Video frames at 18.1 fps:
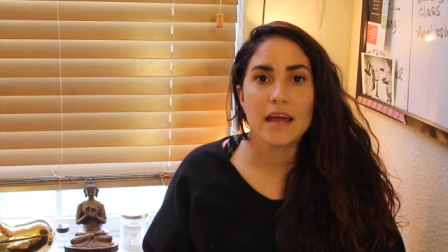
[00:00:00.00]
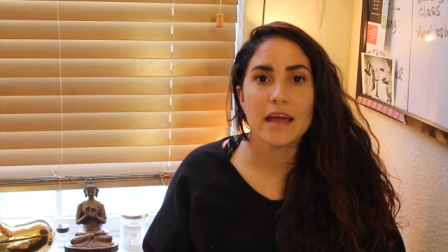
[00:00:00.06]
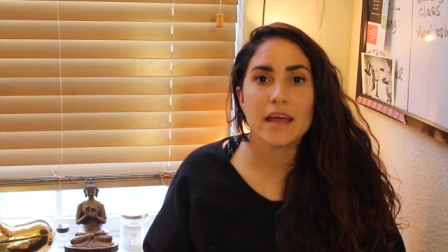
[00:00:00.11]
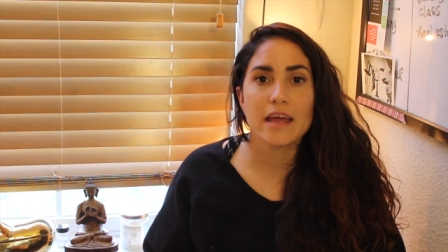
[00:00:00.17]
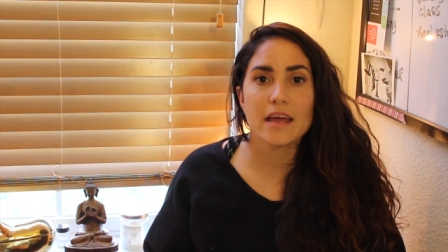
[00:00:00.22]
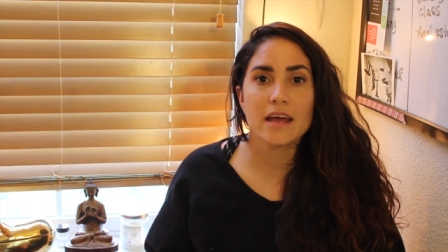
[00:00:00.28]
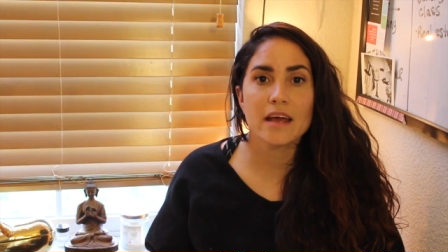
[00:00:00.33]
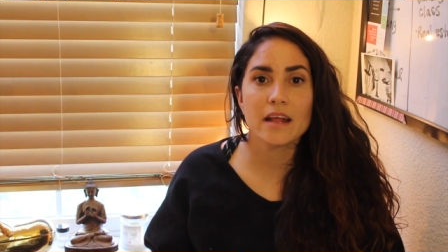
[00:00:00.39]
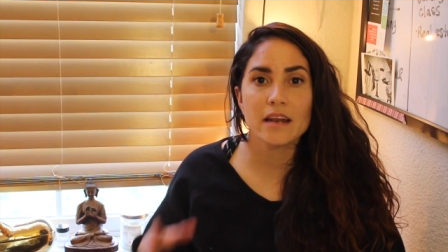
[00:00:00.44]

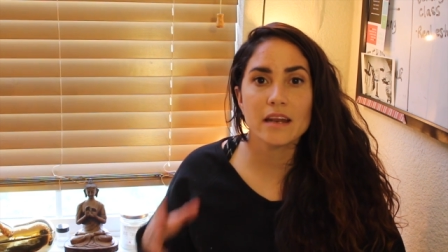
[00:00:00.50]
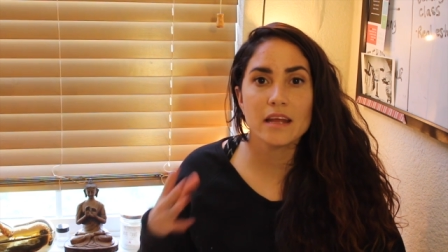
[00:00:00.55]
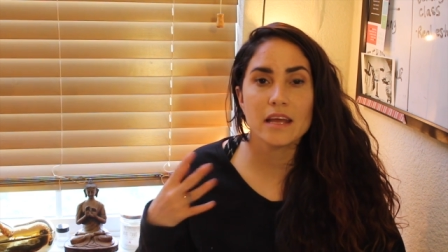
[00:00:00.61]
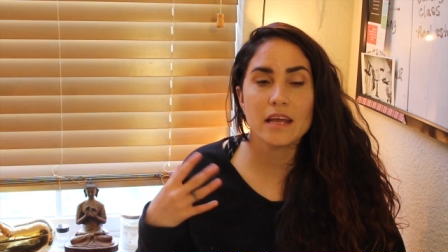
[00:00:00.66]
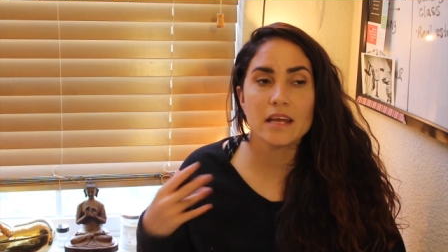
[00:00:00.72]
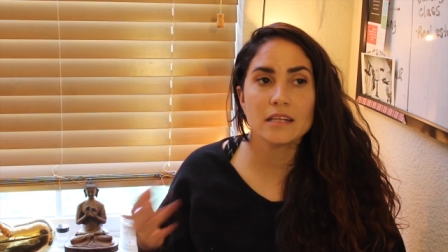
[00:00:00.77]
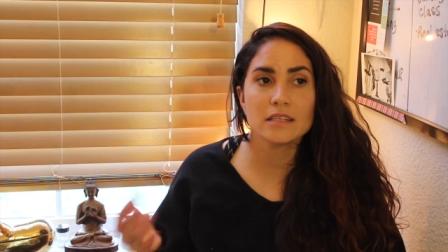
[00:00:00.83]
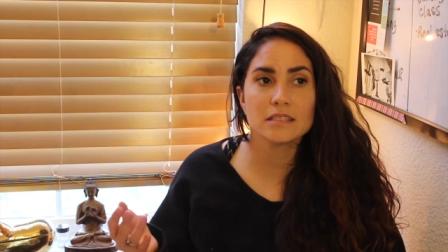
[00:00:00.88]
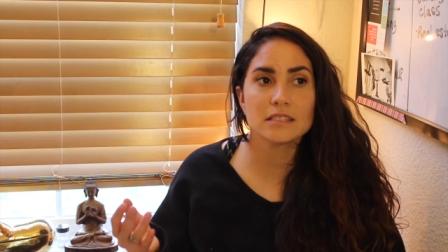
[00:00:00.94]
and
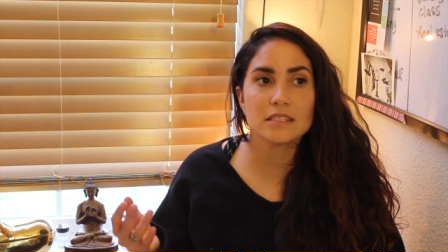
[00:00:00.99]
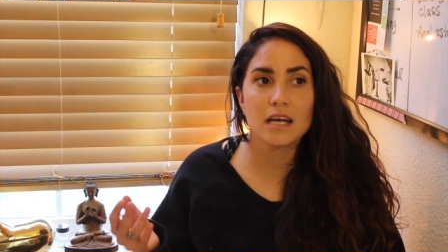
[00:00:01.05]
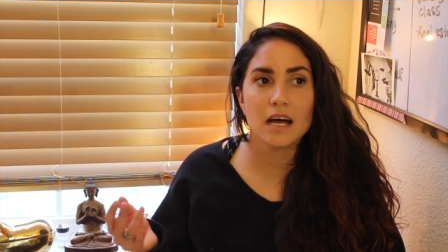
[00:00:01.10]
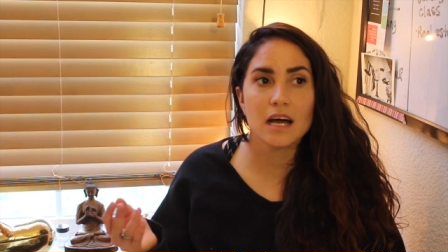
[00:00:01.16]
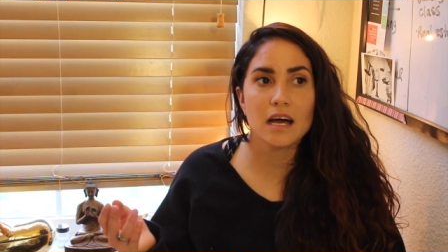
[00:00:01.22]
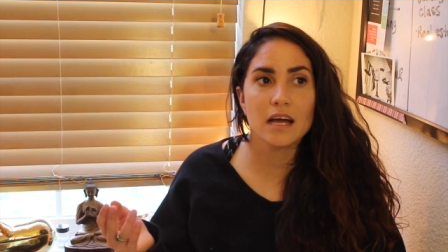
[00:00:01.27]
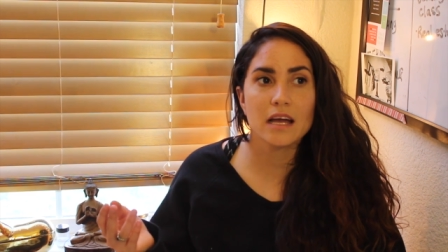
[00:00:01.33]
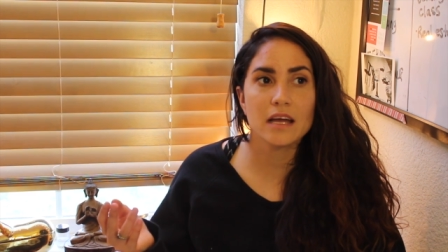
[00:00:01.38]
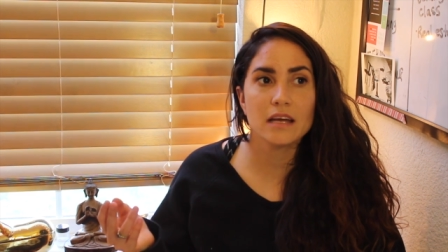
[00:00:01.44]

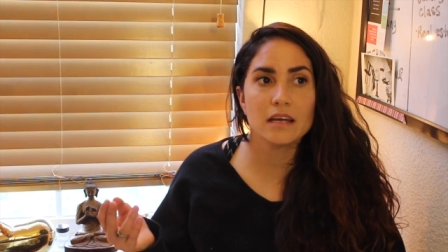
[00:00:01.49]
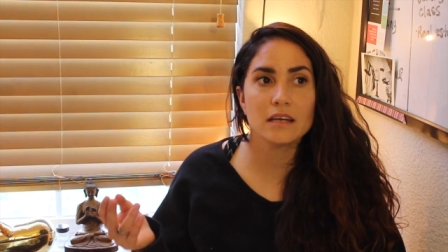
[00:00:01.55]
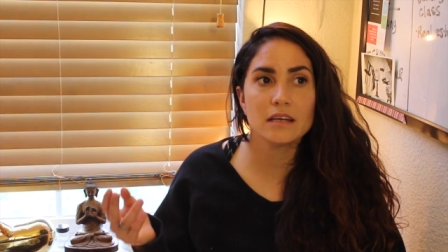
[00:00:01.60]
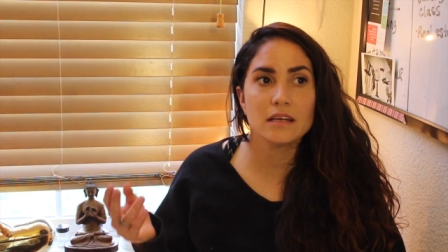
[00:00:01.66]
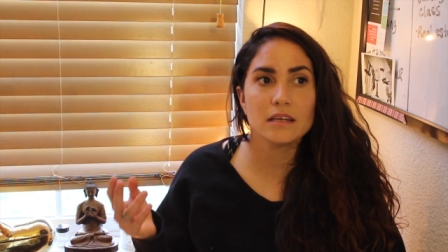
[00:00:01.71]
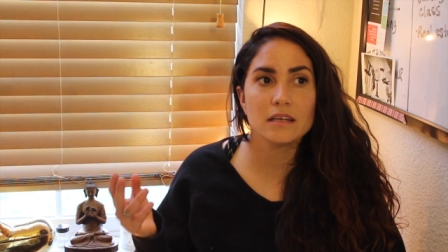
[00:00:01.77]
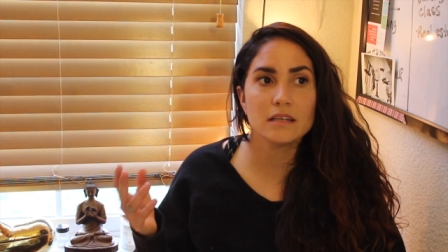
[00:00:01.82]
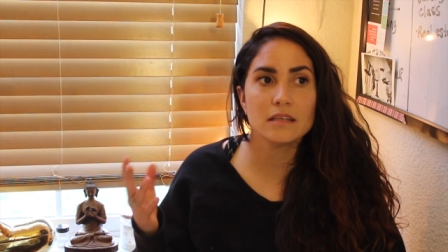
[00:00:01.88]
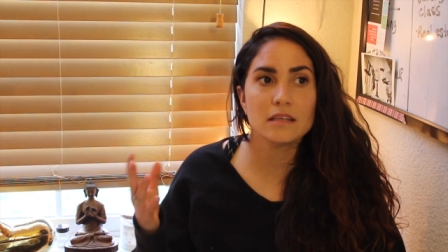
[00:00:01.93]

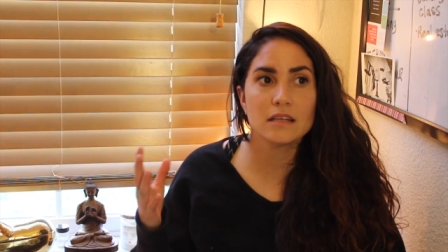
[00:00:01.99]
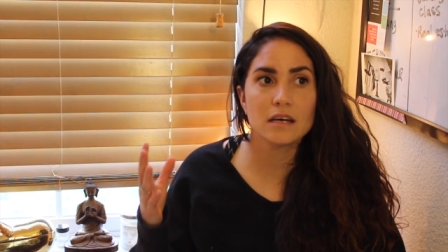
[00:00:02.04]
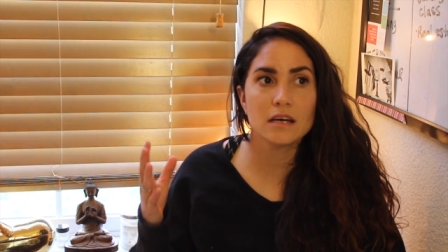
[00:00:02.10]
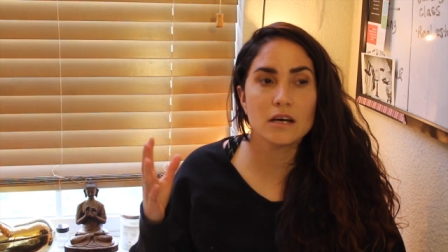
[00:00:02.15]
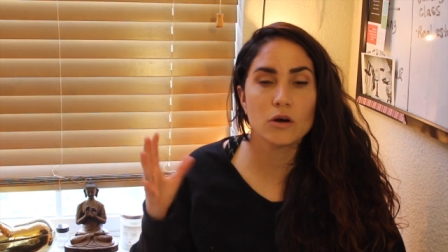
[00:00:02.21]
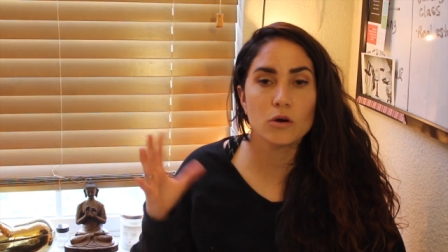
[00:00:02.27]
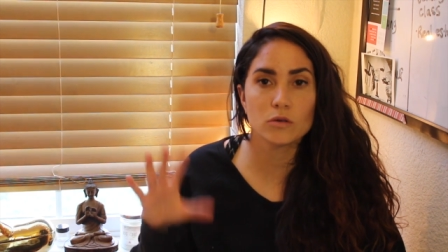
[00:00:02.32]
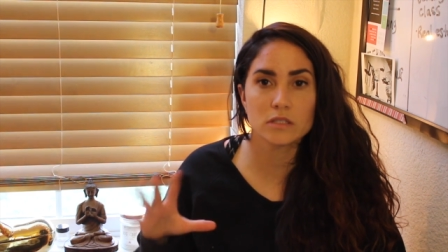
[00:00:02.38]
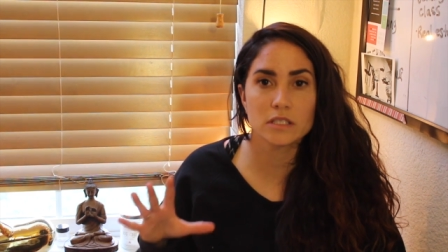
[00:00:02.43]
inside
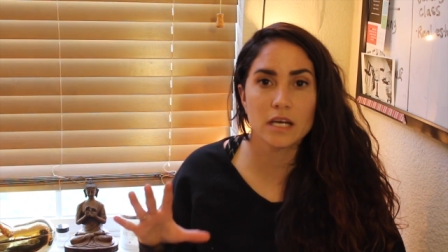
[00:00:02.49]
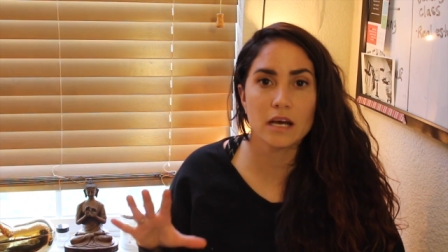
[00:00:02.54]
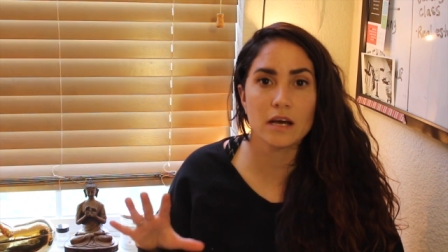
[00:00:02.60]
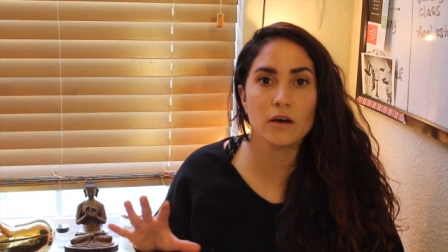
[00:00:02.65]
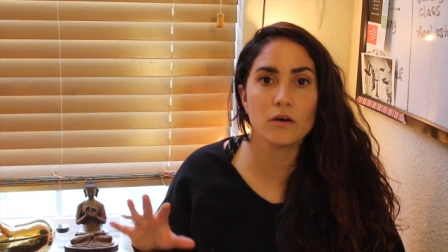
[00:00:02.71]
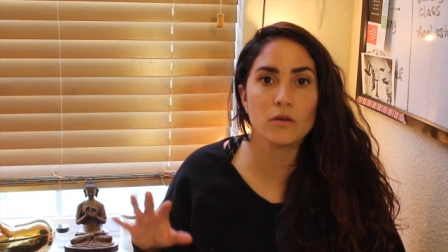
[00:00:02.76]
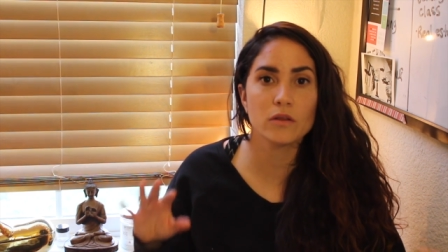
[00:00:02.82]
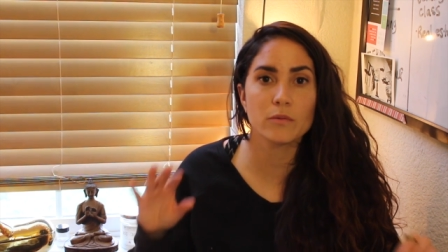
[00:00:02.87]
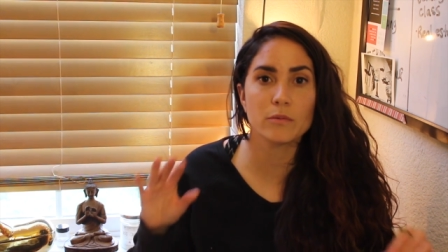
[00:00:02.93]
the
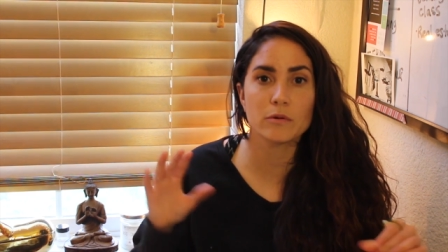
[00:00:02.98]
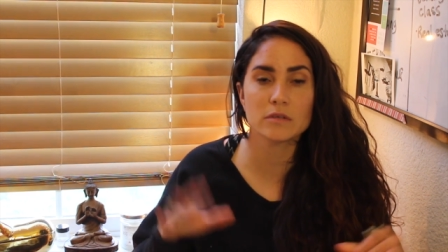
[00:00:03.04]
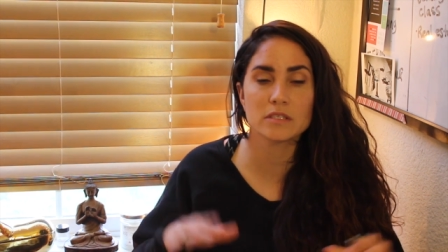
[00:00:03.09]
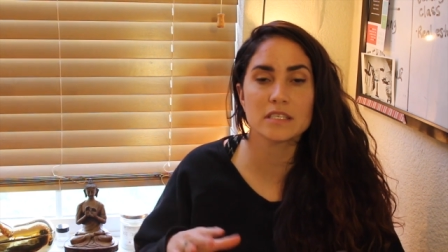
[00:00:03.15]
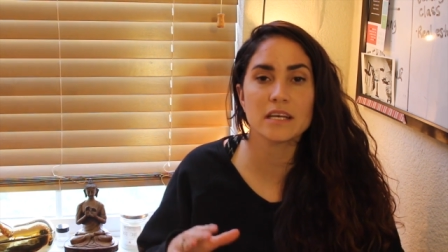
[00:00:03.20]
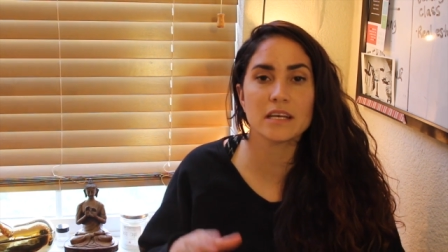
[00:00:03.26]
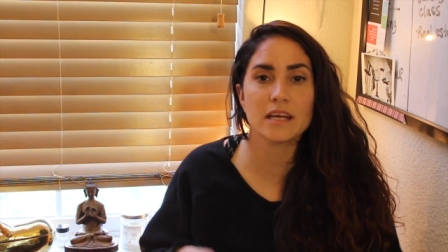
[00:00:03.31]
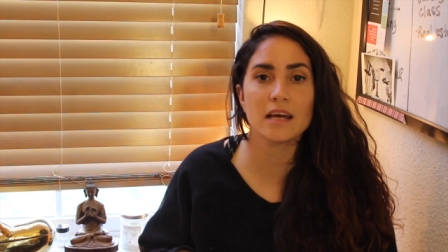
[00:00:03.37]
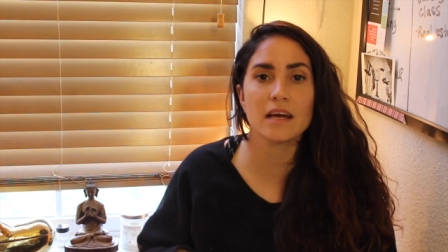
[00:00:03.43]
hotel that we were
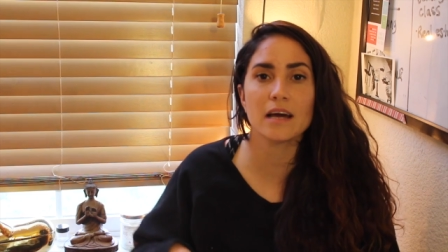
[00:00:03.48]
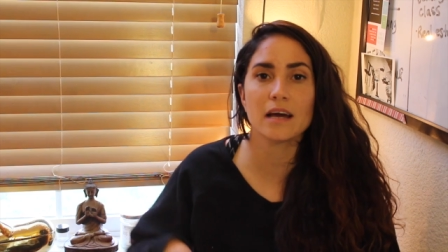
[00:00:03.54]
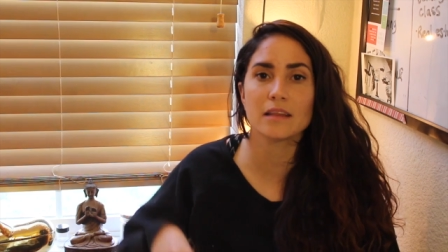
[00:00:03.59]
staying at